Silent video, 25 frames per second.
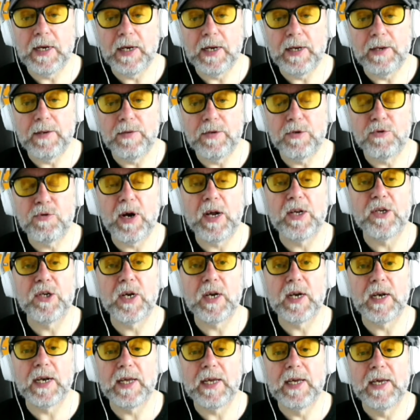
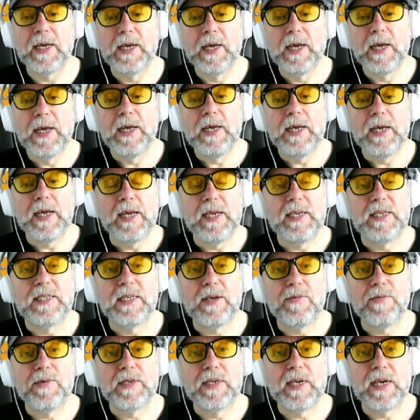Tragically, his
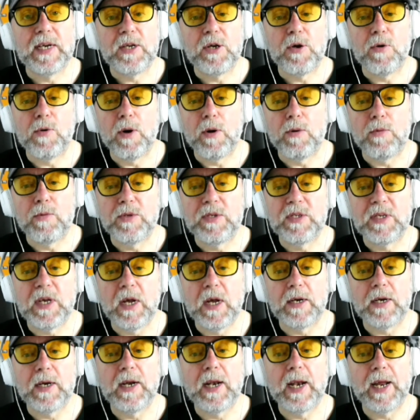17-year-old
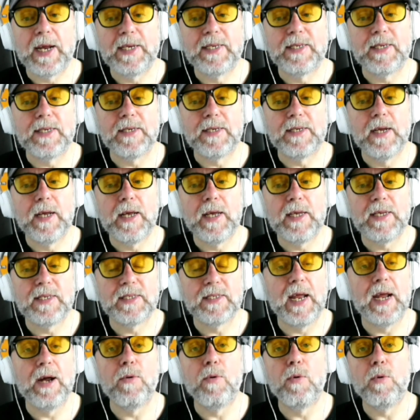son, Clayton, has
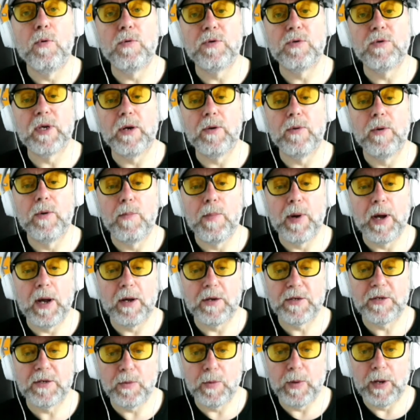now also
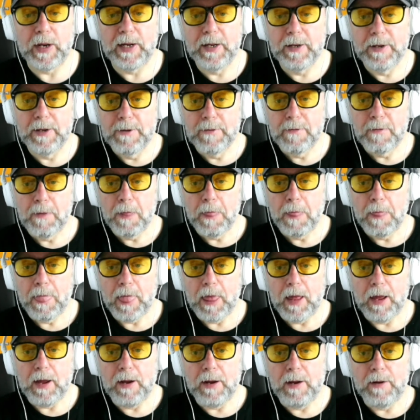passed away.
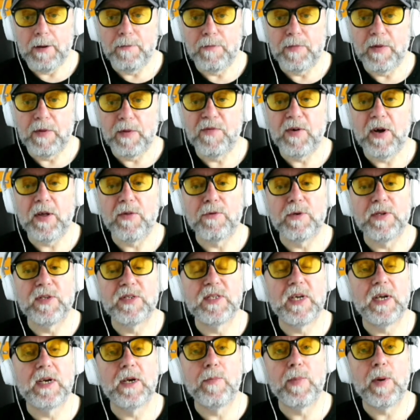The father and
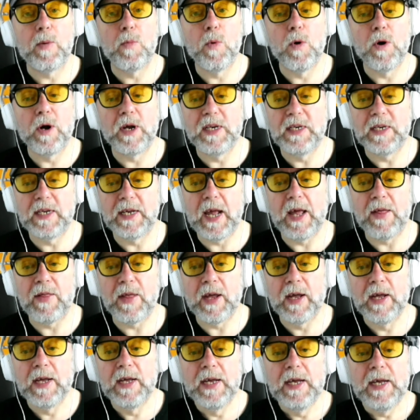son had been working together
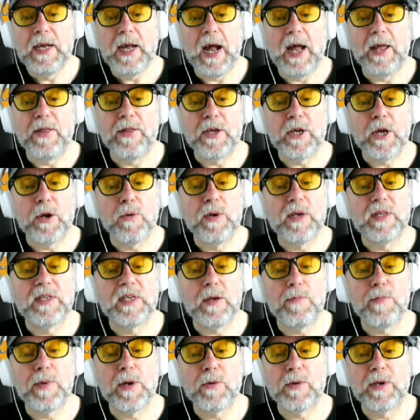at the Unity
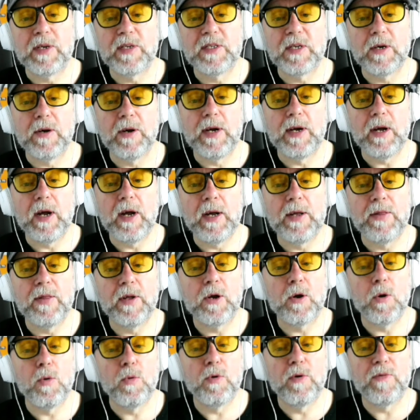building site at the
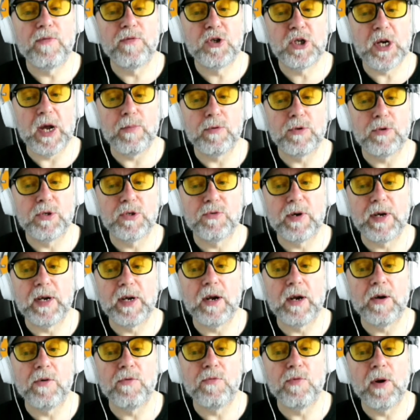corner of Chapel Street
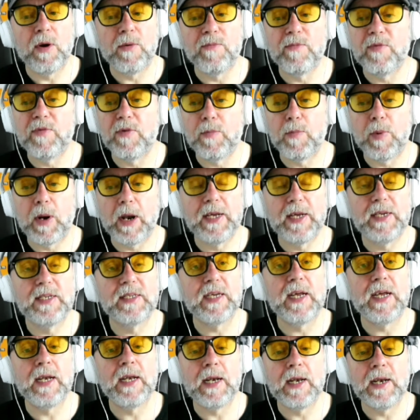and Runford
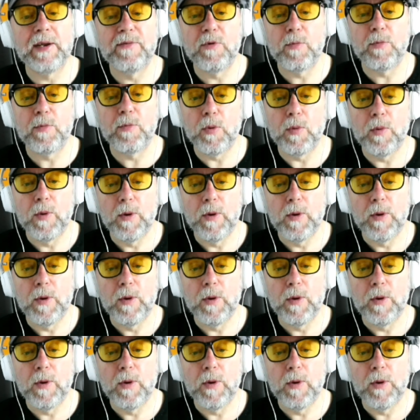Place in Liverpool.